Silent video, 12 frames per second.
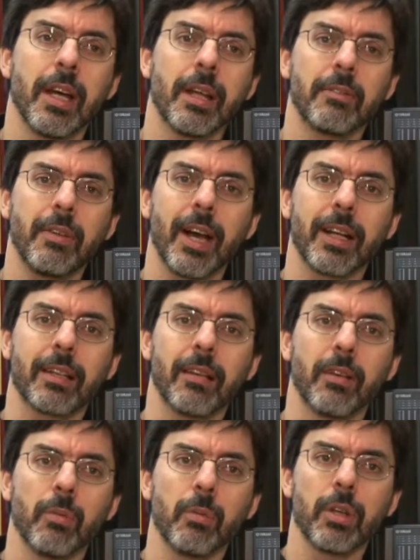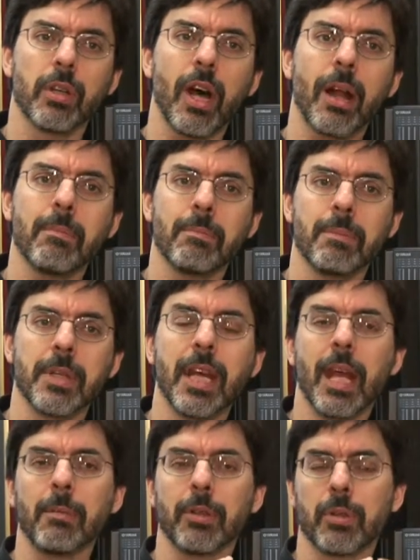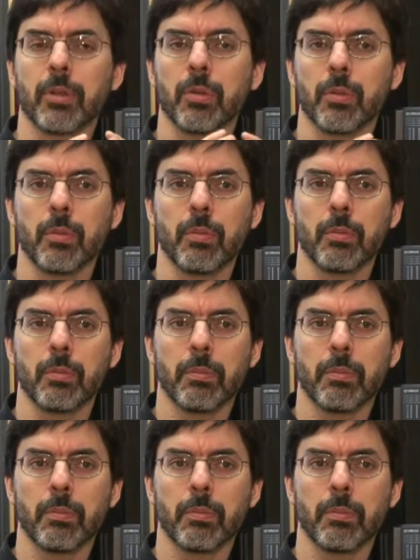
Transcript: in fact, would not be able to